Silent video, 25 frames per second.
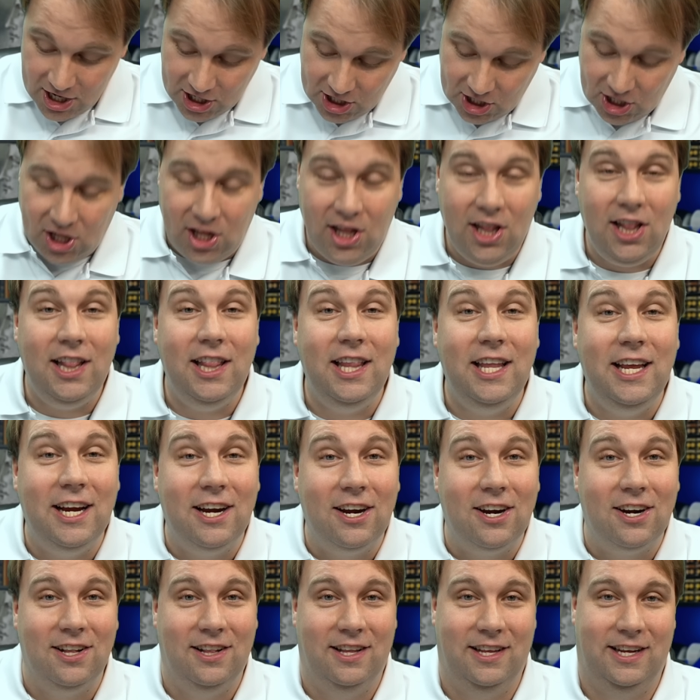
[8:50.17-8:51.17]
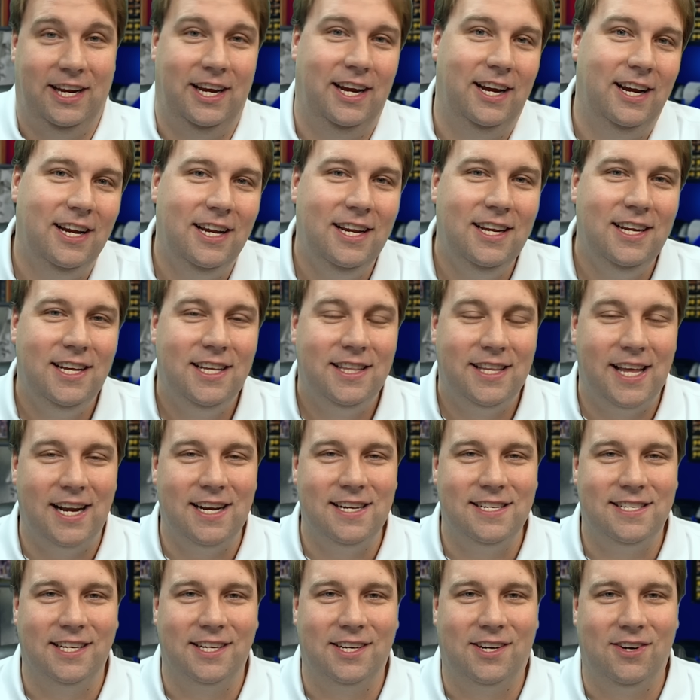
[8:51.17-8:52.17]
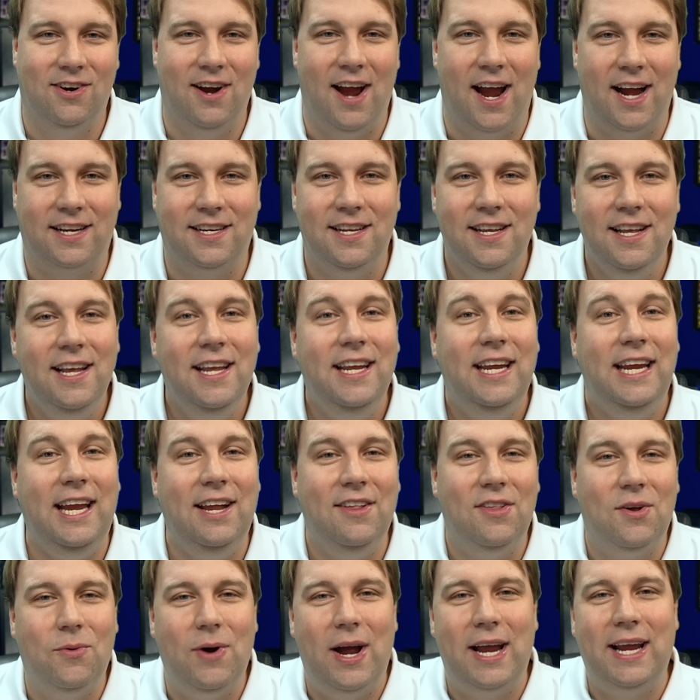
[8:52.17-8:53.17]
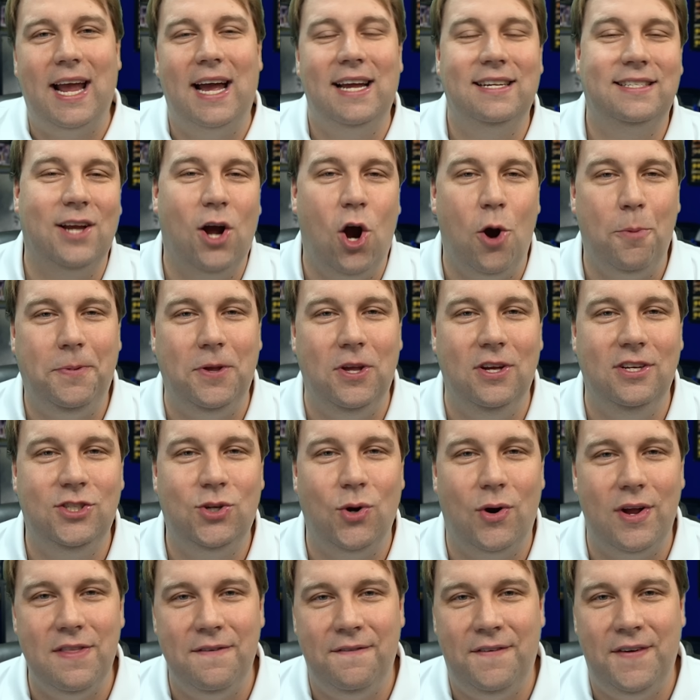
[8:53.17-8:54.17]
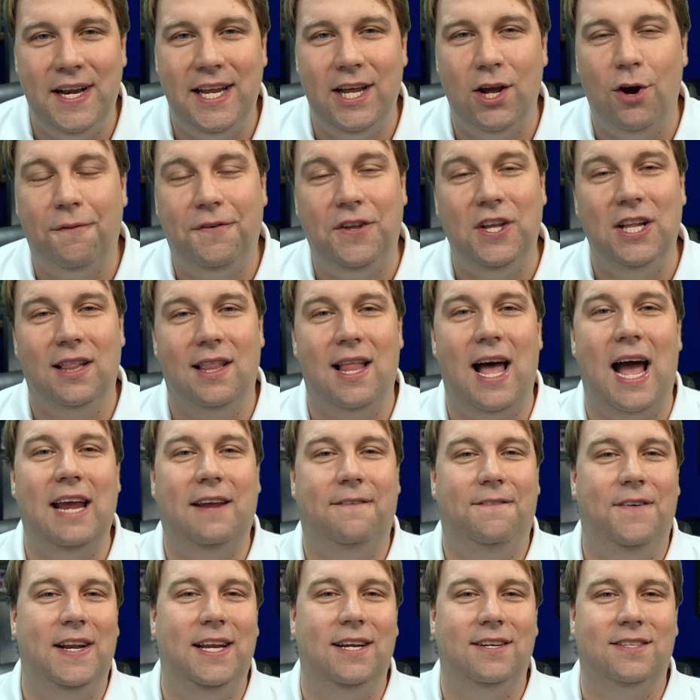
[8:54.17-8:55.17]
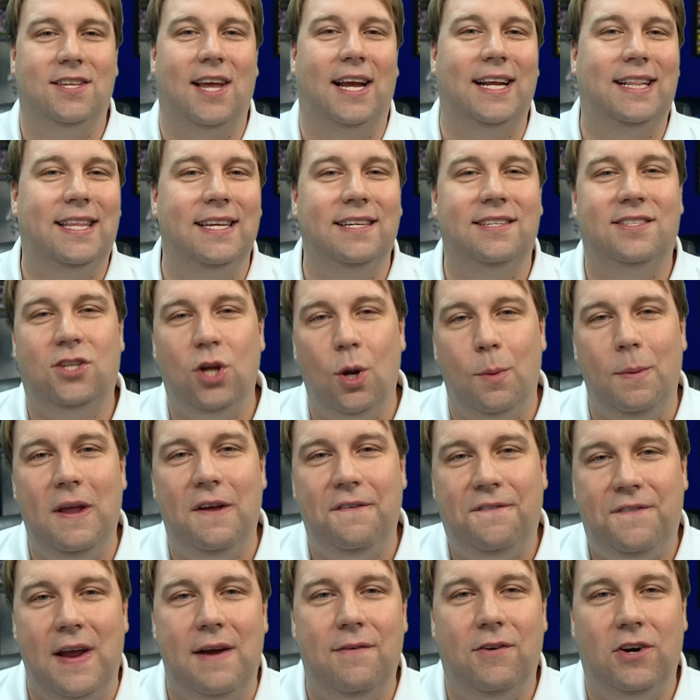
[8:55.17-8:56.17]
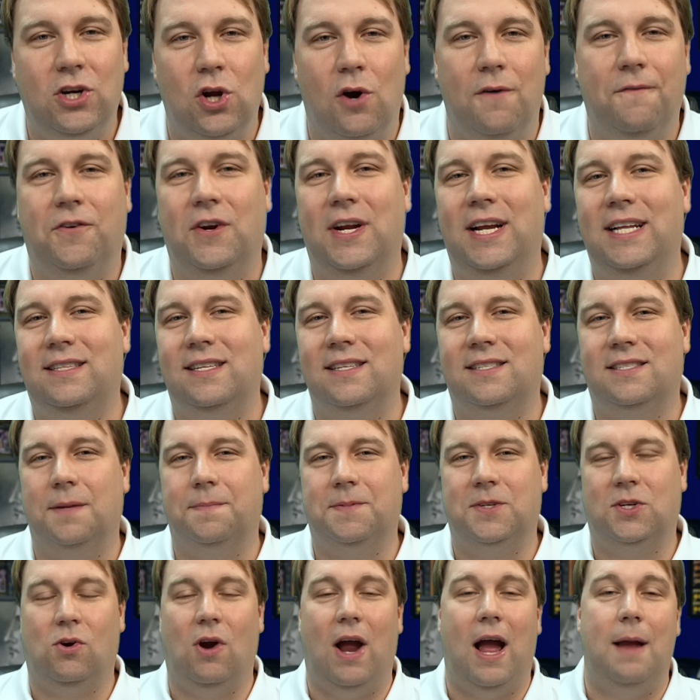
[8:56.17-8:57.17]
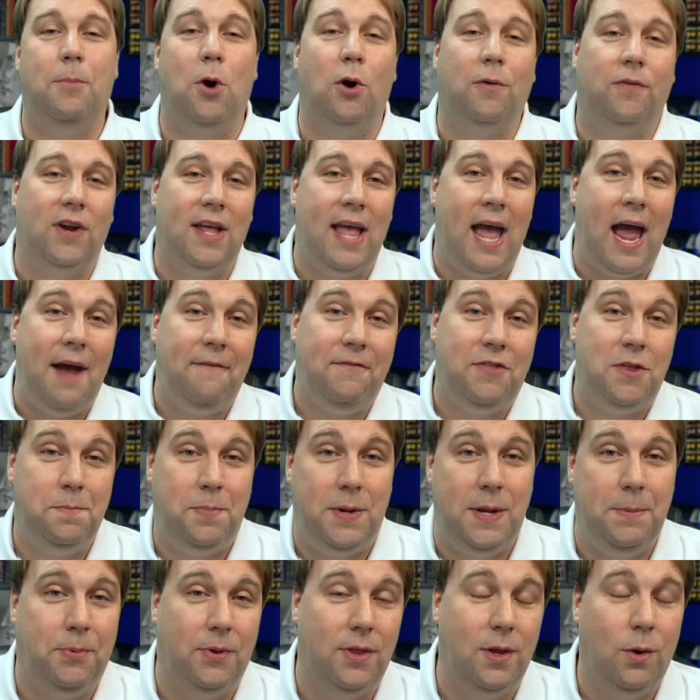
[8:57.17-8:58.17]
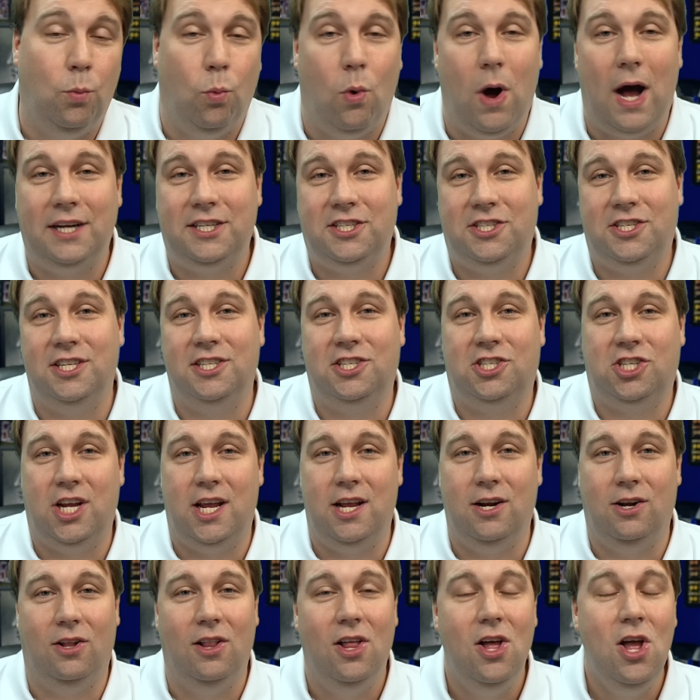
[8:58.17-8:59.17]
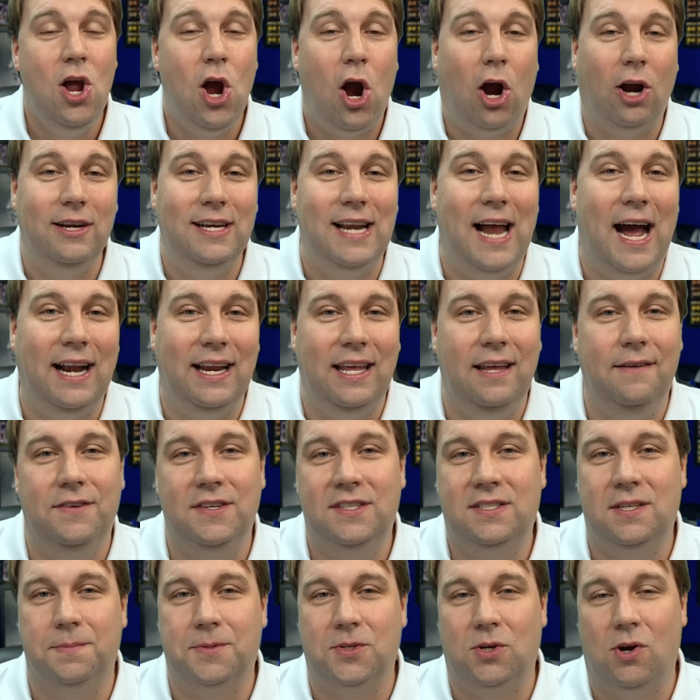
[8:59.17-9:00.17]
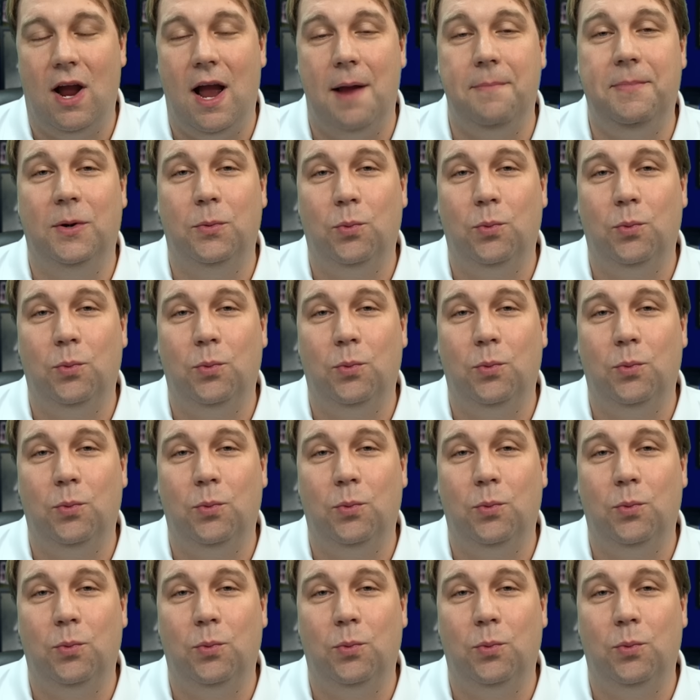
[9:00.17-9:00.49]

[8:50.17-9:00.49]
Clearly, that is incorrect. Either way, guys, I hope you enjoyed the video. If you like videos like this, do me a favor. Don't forget to subscribe. Over half the people that watch this channel are not even subscribed.